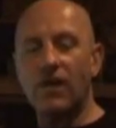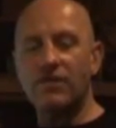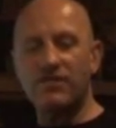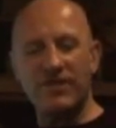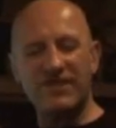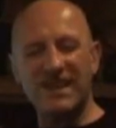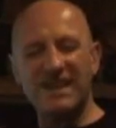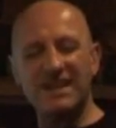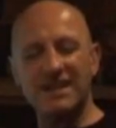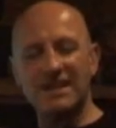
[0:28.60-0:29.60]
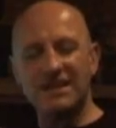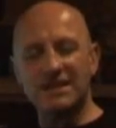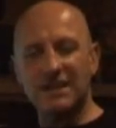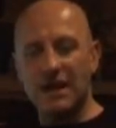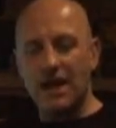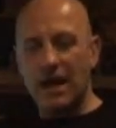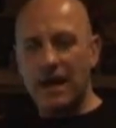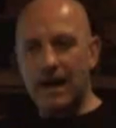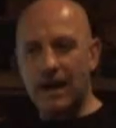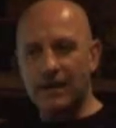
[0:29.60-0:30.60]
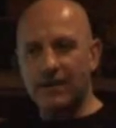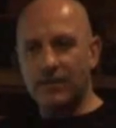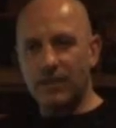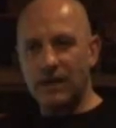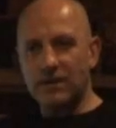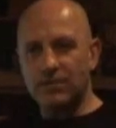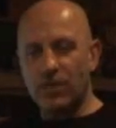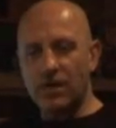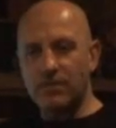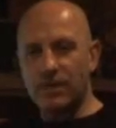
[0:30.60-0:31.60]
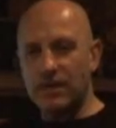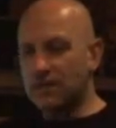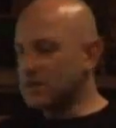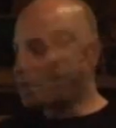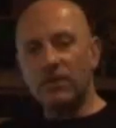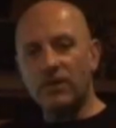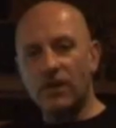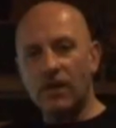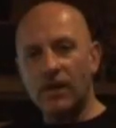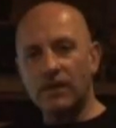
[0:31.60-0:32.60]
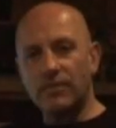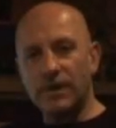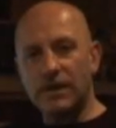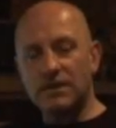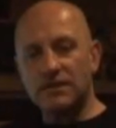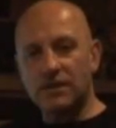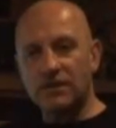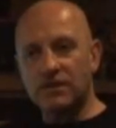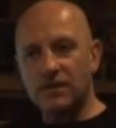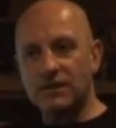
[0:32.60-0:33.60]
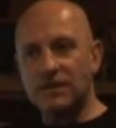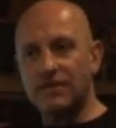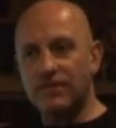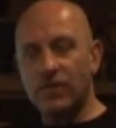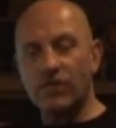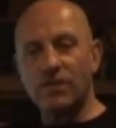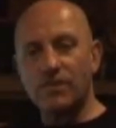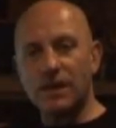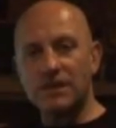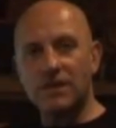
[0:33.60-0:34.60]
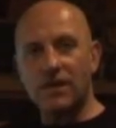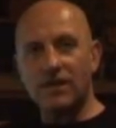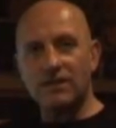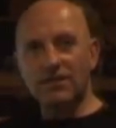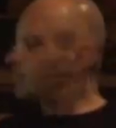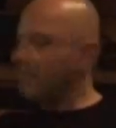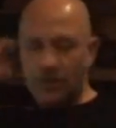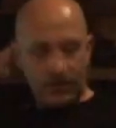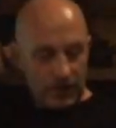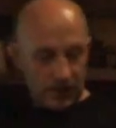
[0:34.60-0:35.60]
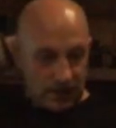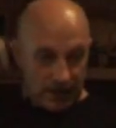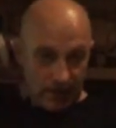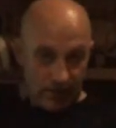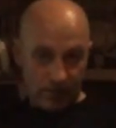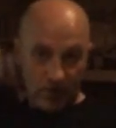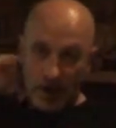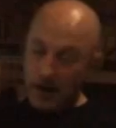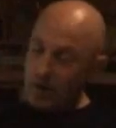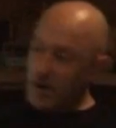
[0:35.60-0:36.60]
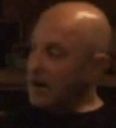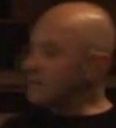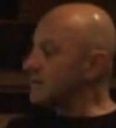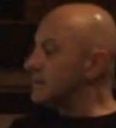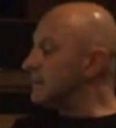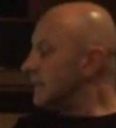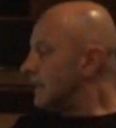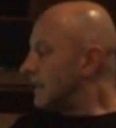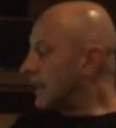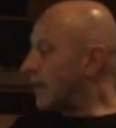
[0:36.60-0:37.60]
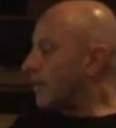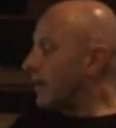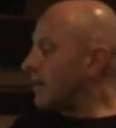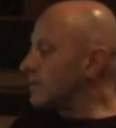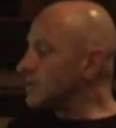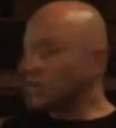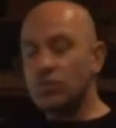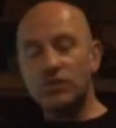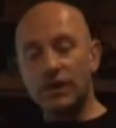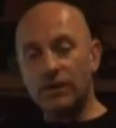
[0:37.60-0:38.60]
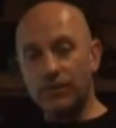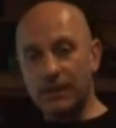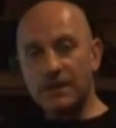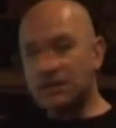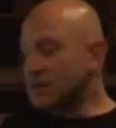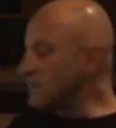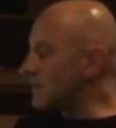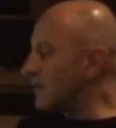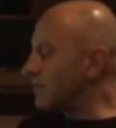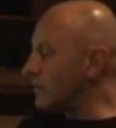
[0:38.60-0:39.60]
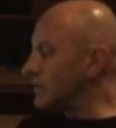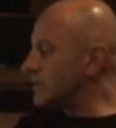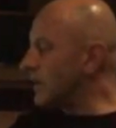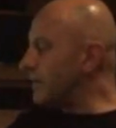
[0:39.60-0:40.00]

15 years, and I make breakbeat because I like beats and dirty, filthy bass lines. I'm going to take you through how I actually go about sourcing beats and stuff, which